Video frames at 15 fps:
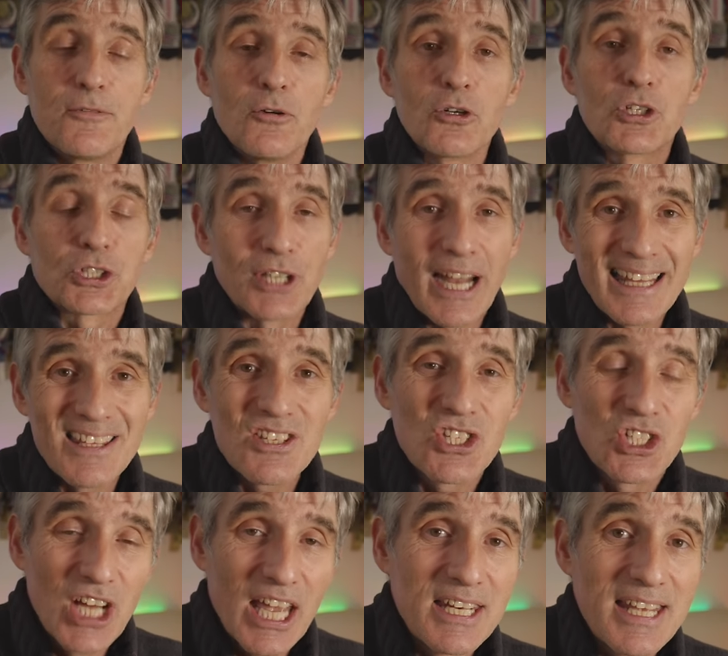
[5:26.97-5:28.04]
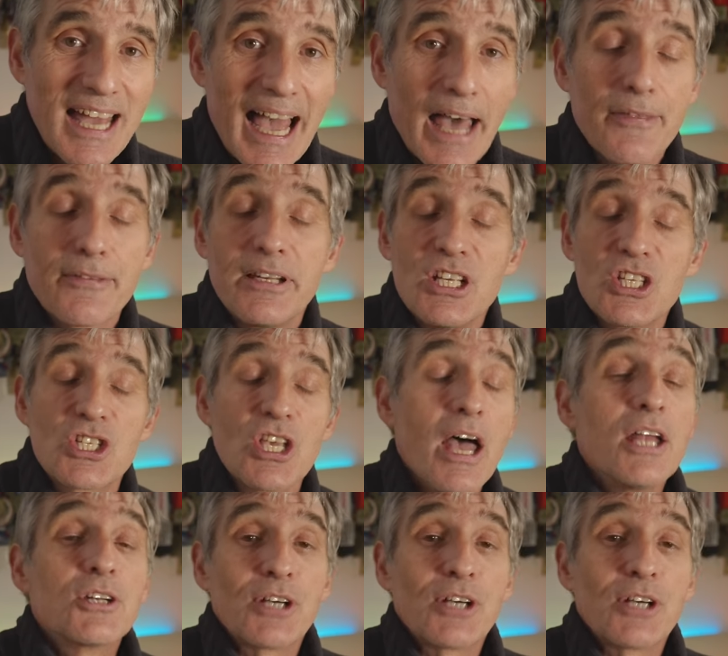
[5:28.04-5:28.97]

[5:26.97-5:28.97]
for transgender athletes,